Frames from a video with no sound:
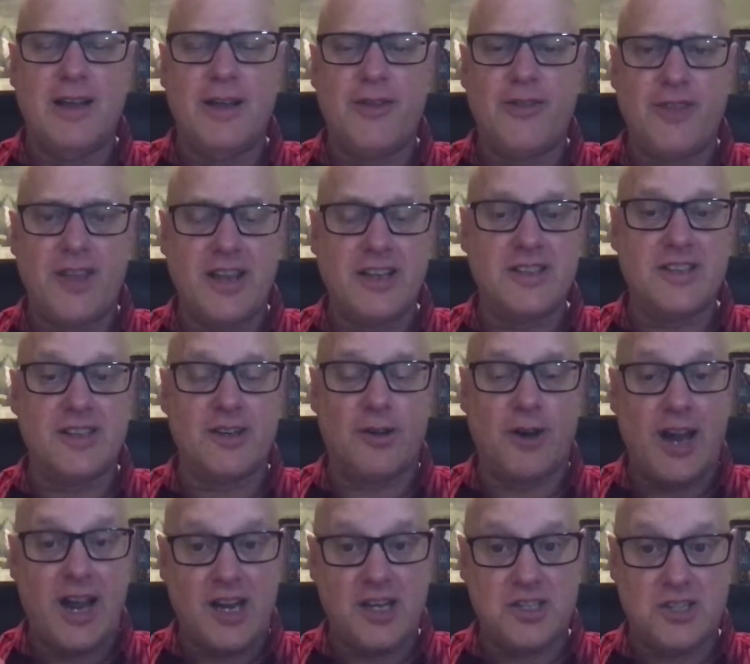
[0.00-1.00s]
things that
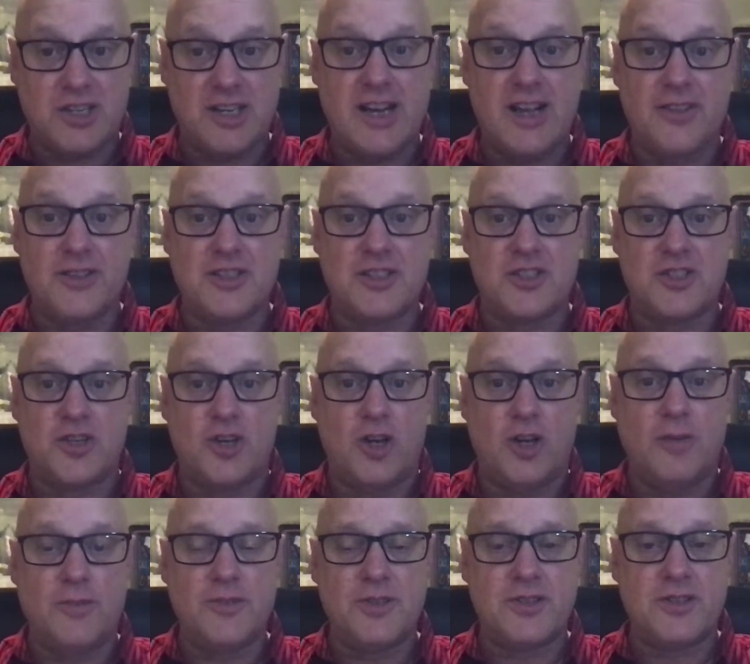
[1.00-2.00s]
are actually in the
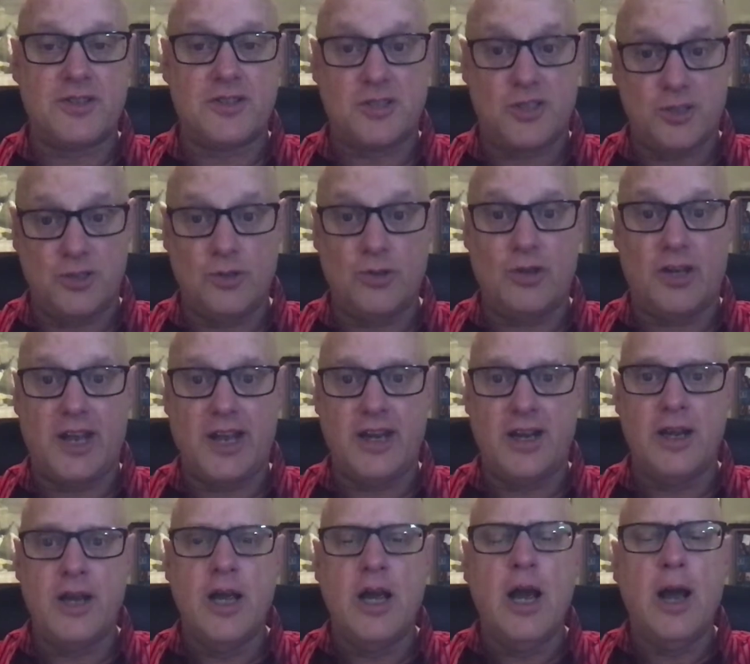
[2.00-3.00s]
Psalms too, like,